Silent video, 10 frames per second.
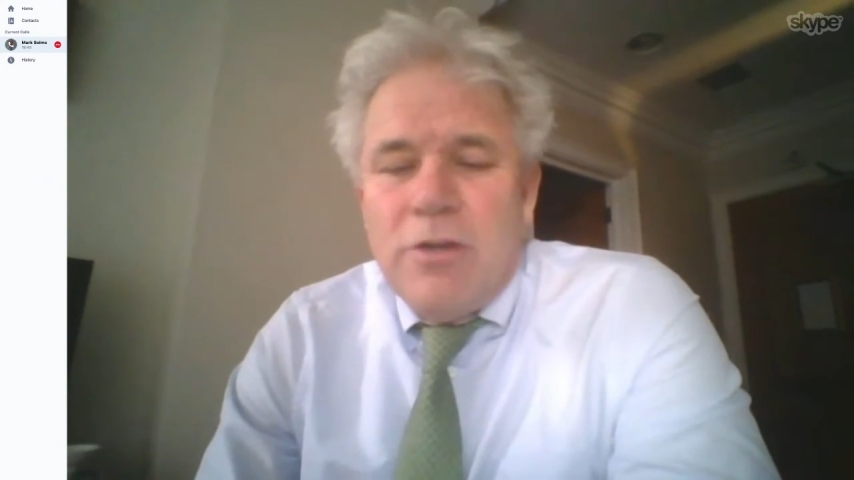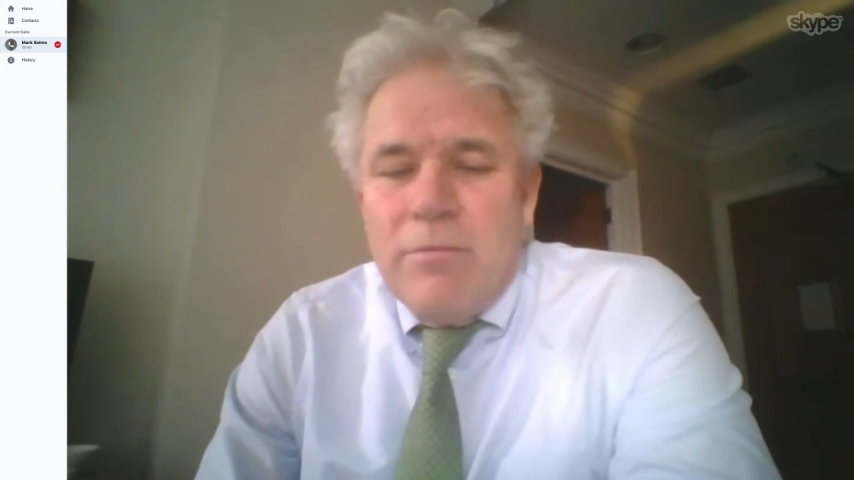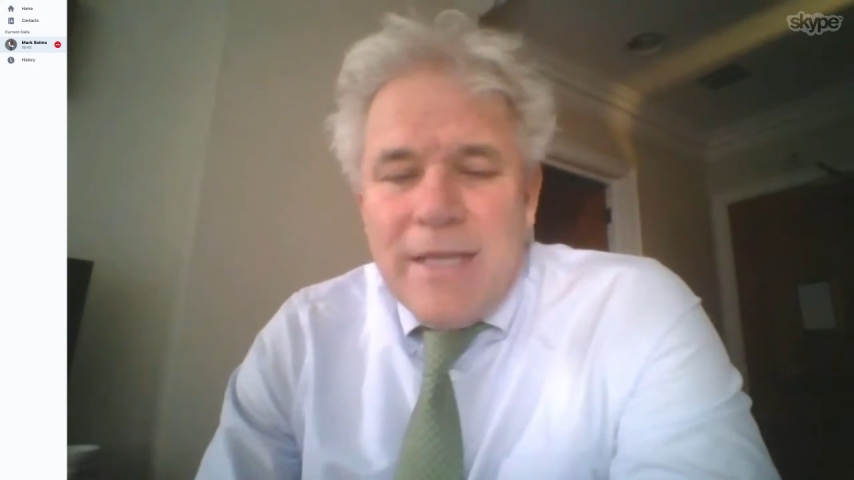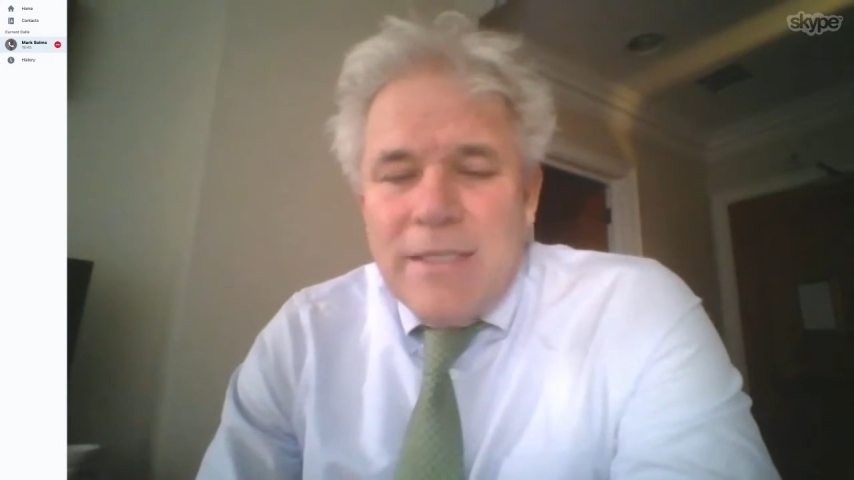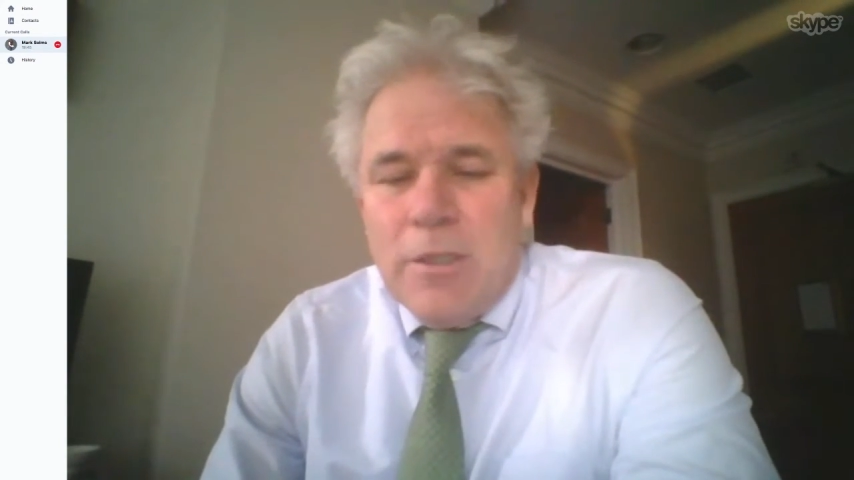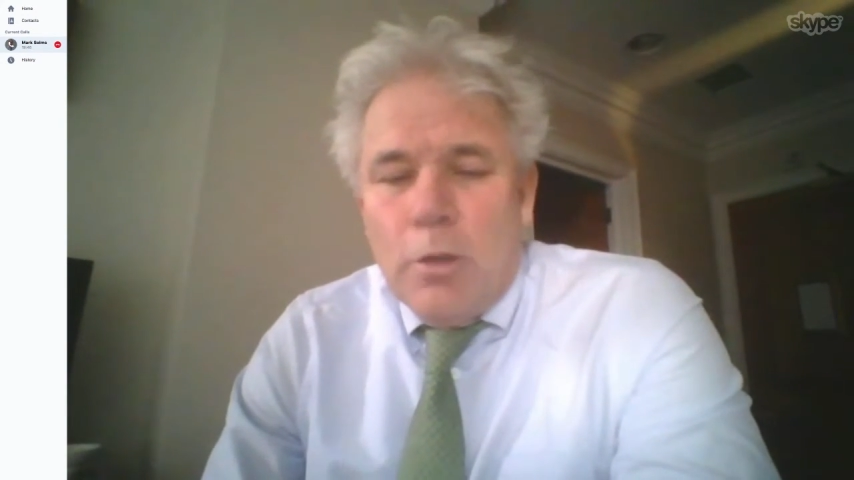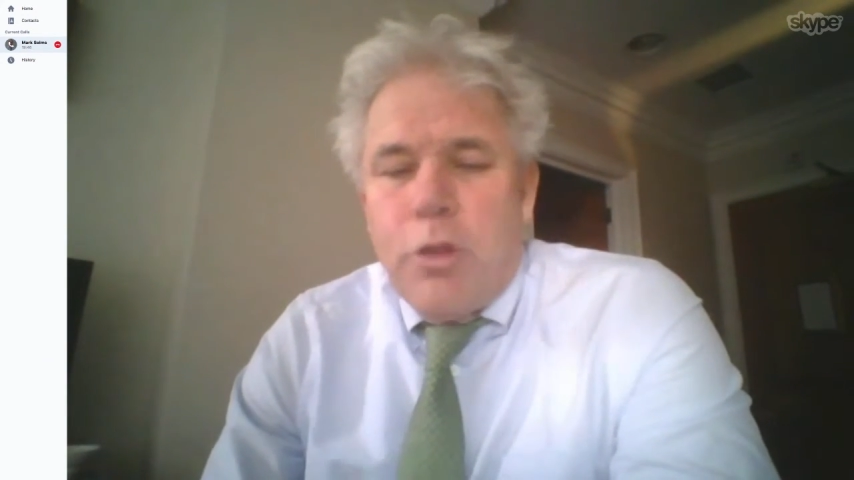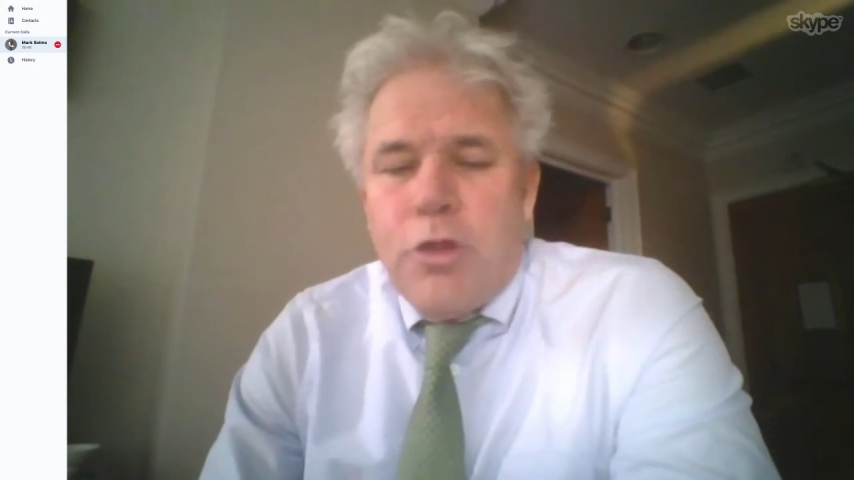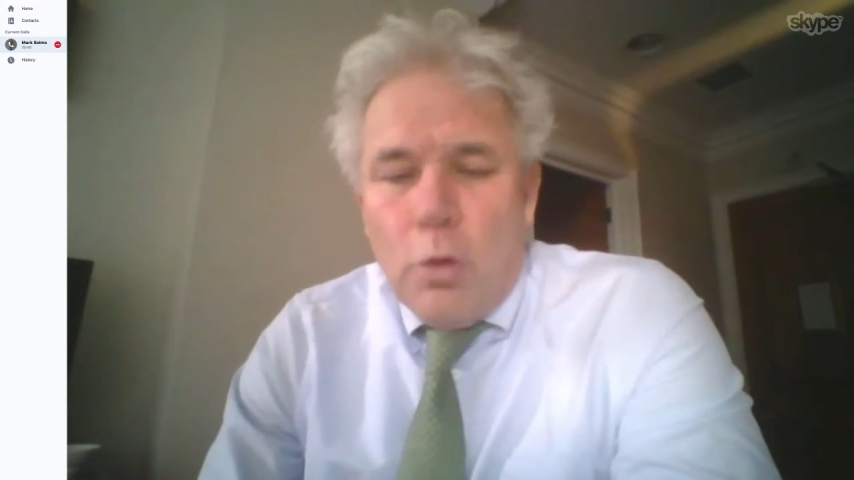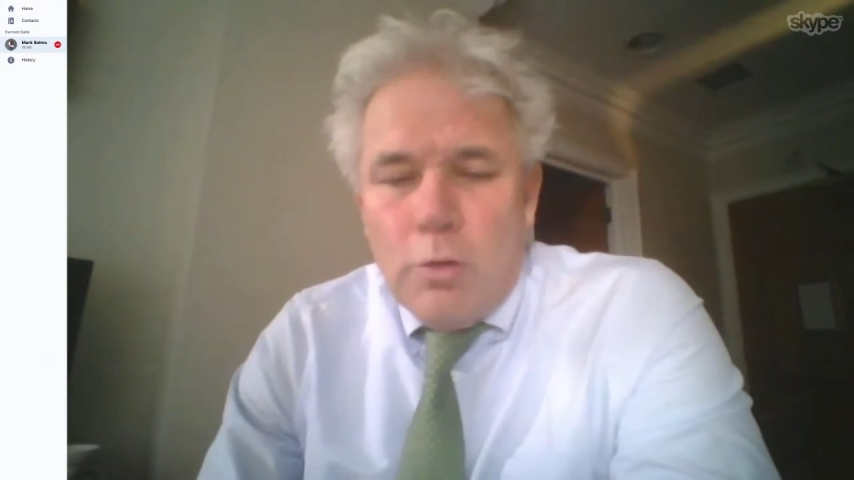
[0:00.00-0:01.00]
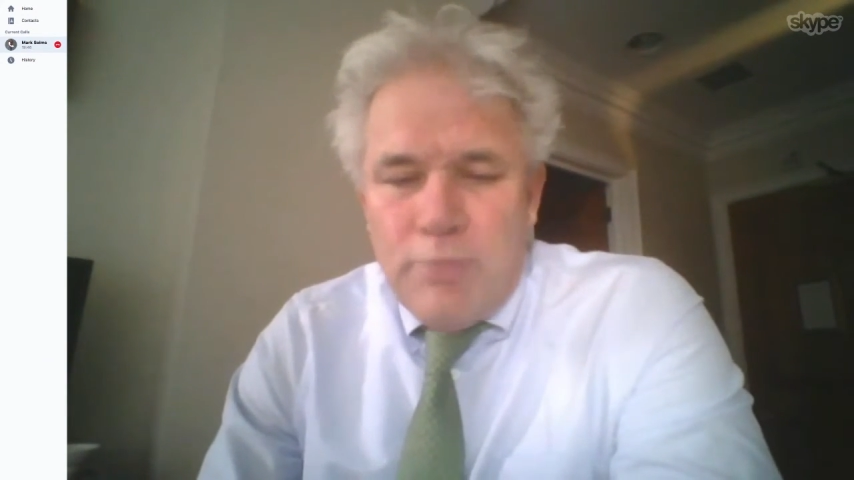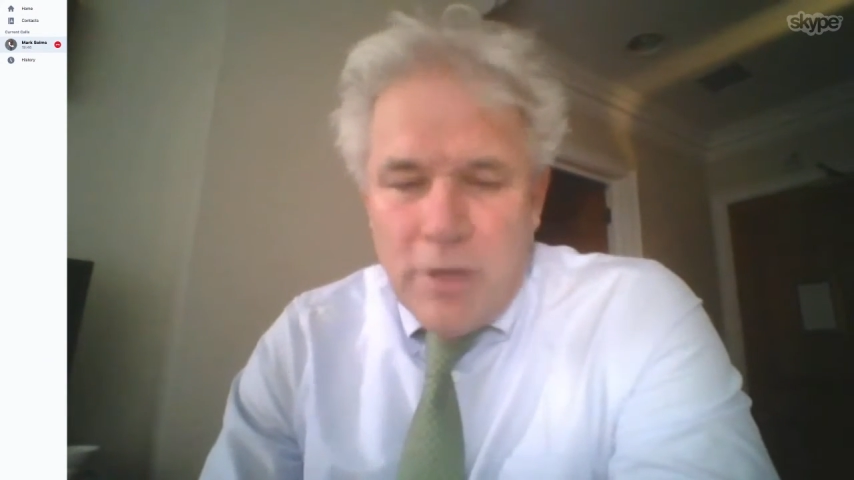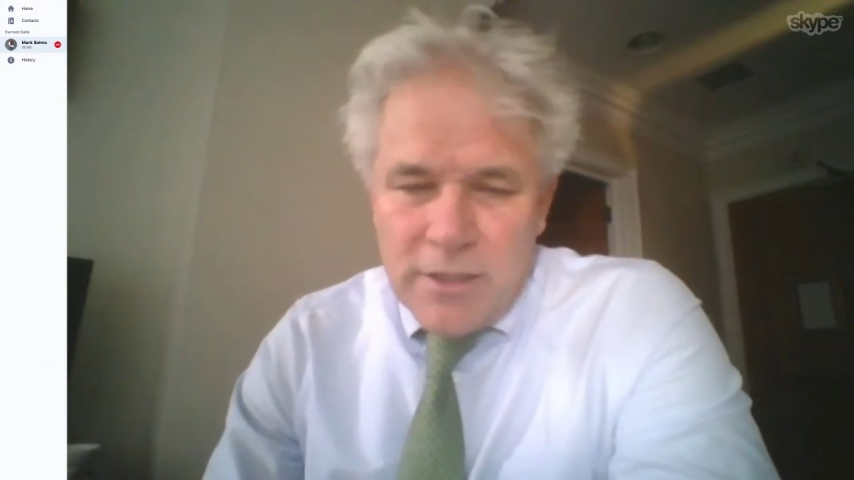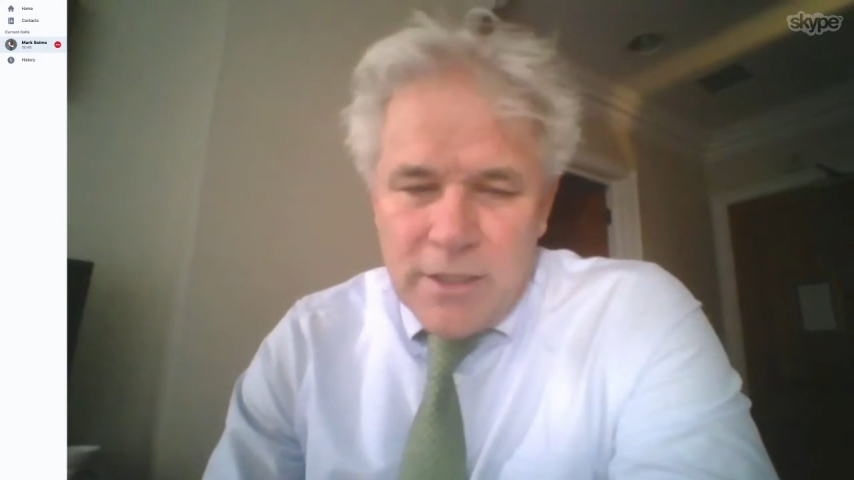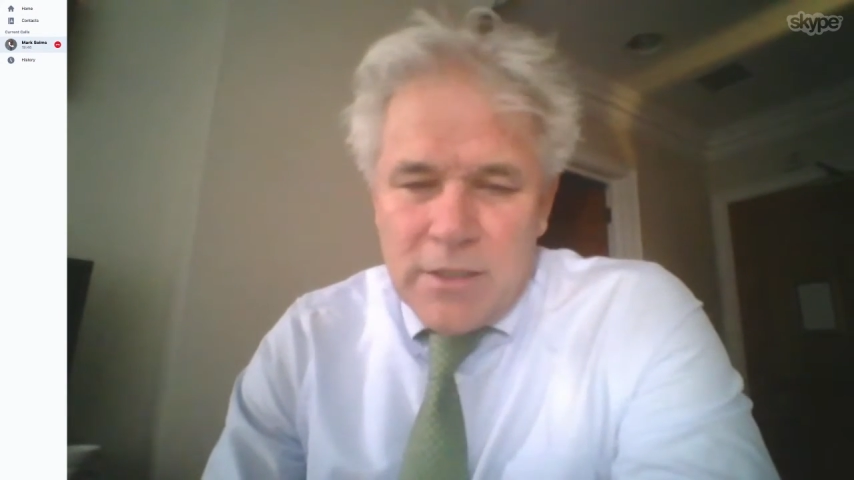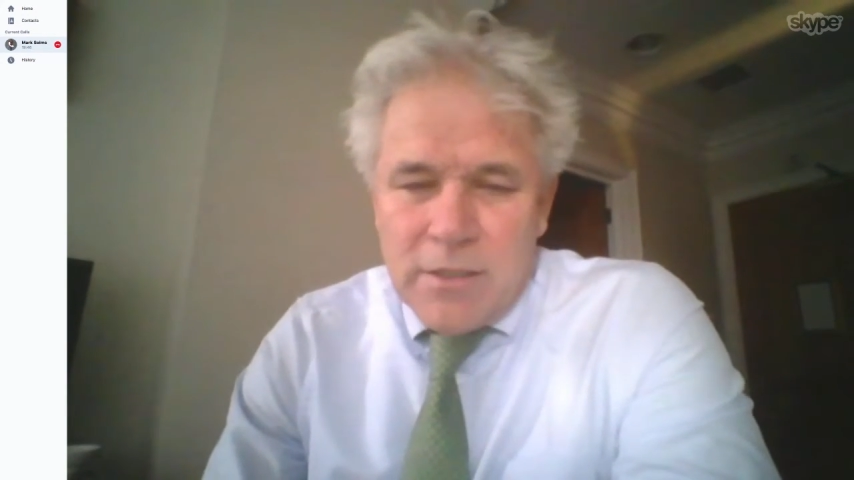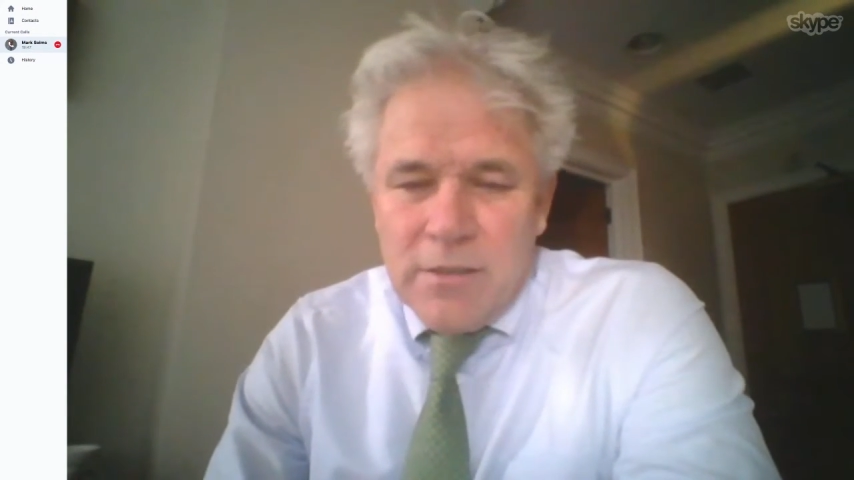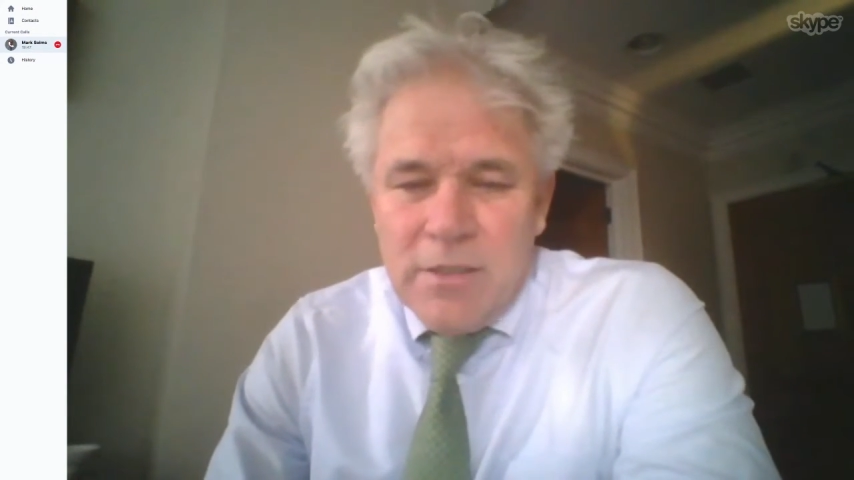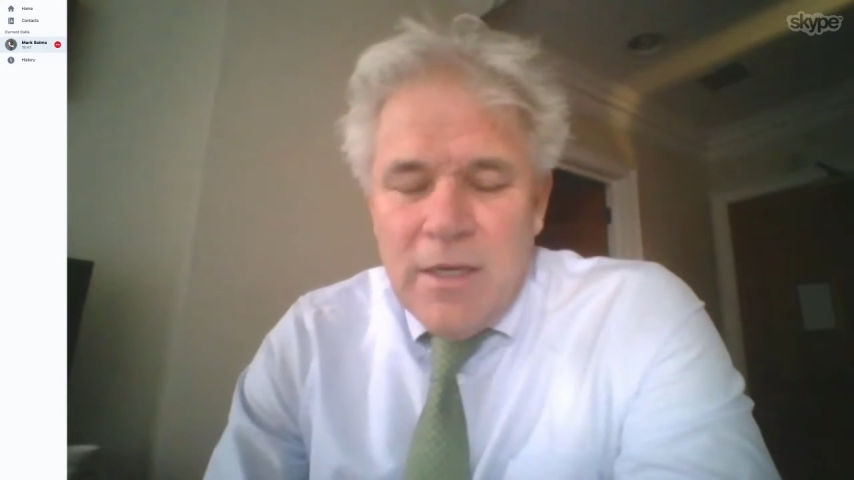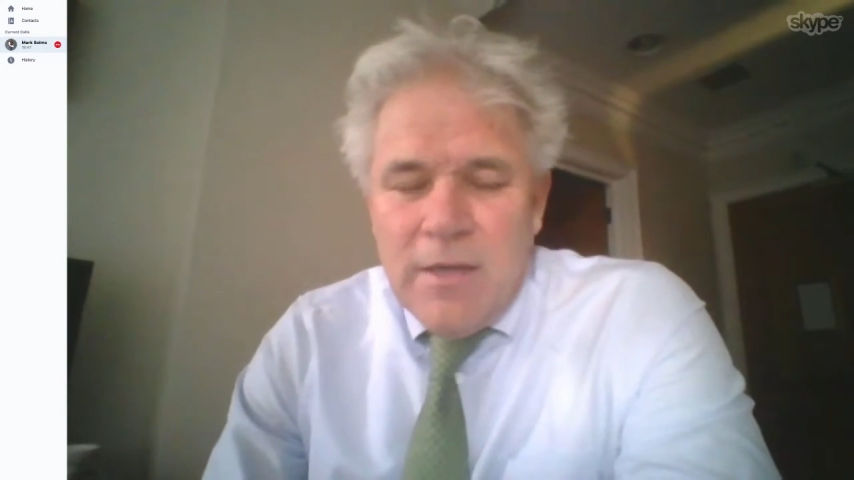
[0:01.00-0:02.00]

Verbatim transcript: grammatical thought processes,